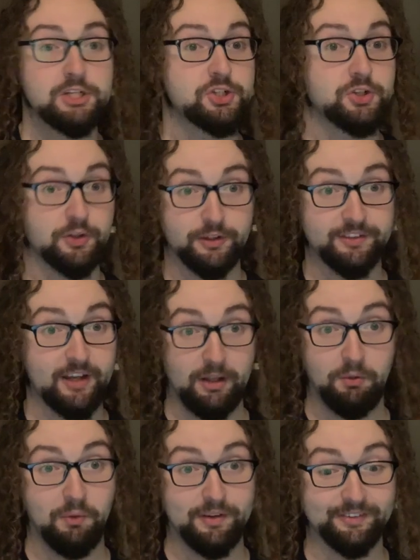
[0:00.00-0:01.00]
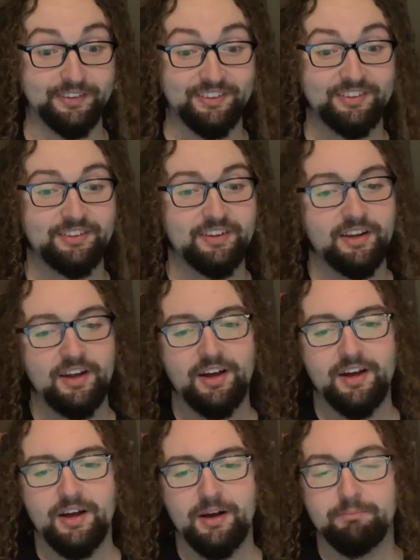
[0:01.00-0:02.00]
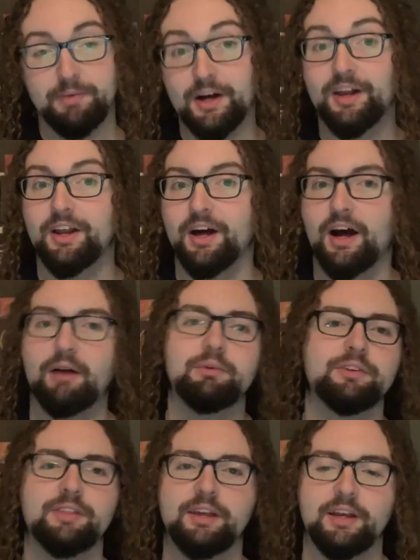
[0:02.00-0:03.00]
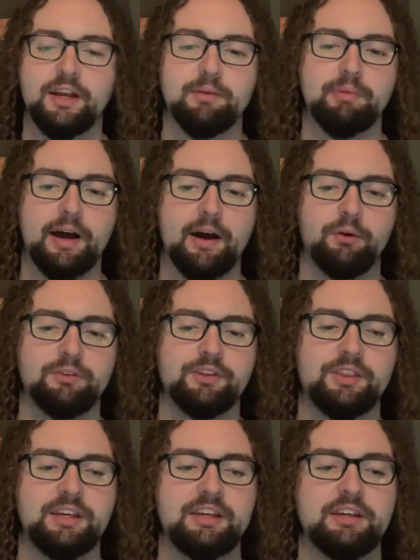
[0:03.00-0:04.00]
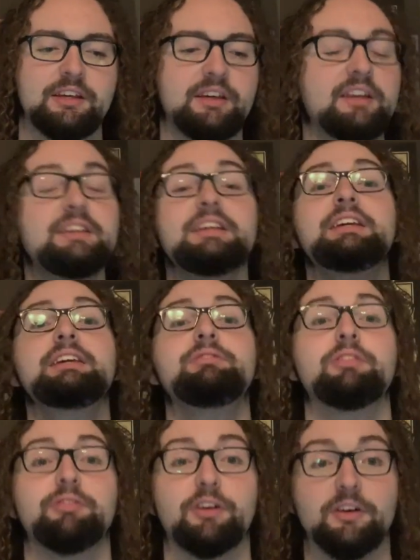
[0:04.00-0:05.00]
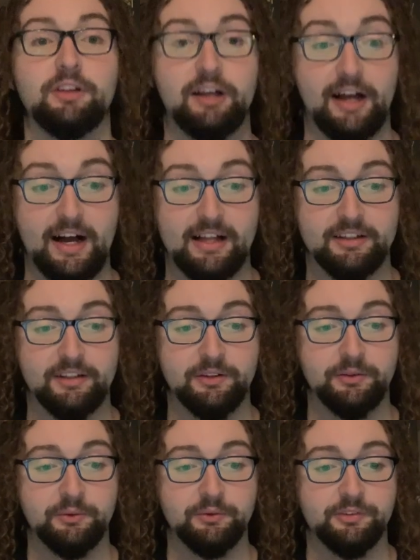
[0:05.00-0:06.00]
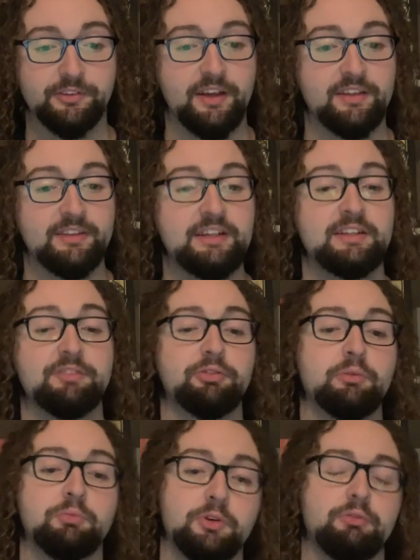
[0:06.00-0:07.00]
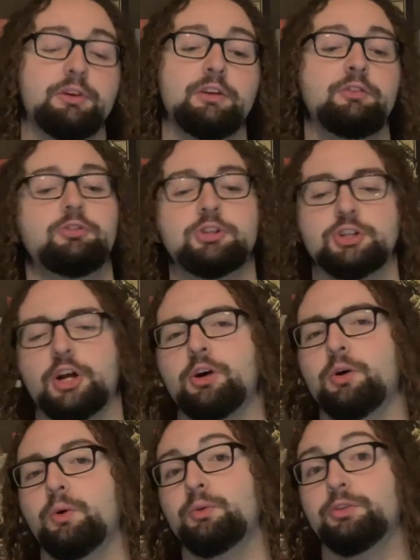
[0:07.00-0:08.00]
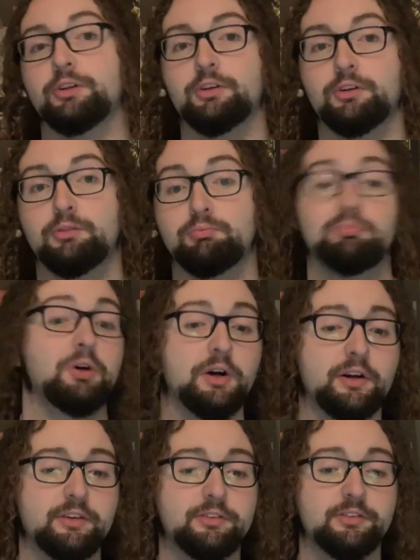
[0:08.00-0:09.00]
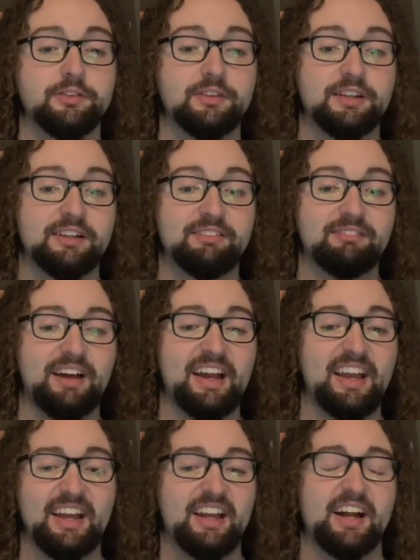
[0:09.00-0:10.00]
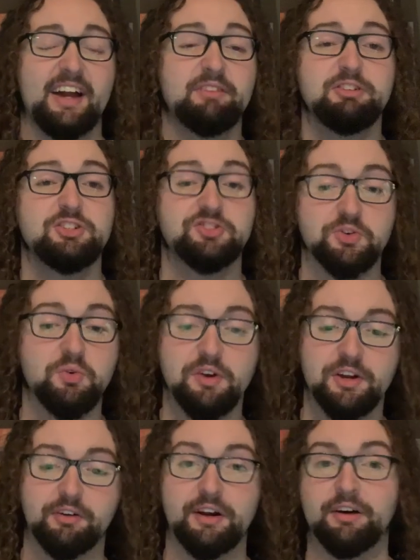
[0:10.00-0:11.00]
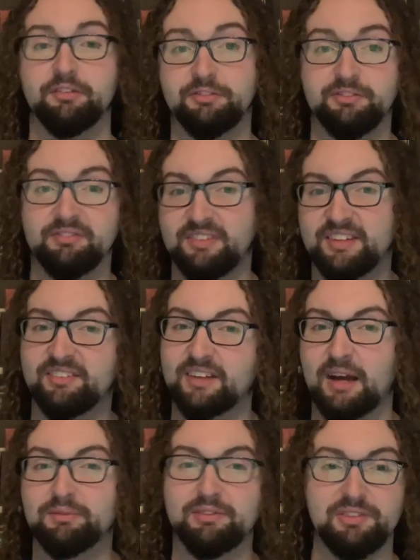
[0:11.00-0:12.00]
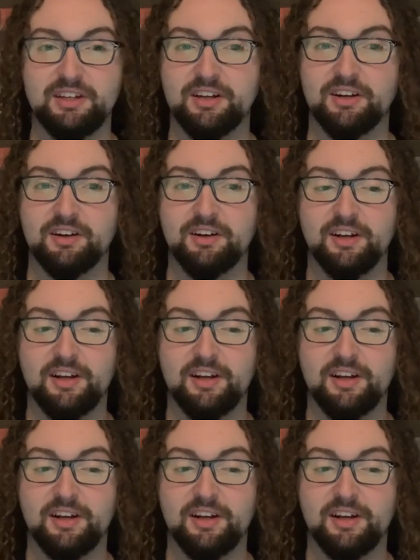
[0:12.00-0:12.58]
sure as hell wasn't. But I was thinking about the Eve of All Hallows and the different movies, shows, and books that I kind of enjoy around this time of year.